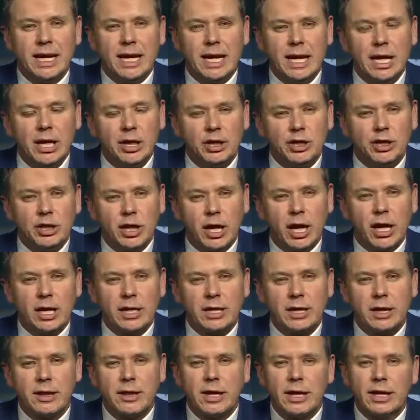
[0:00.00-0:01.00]
each
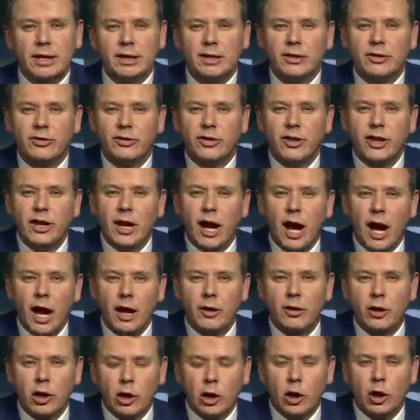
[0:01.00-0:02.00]
side thinks it's the
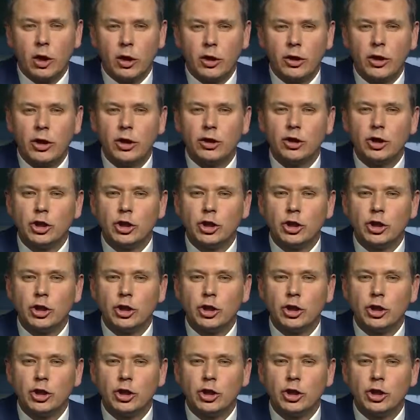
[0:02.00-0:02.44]
other lot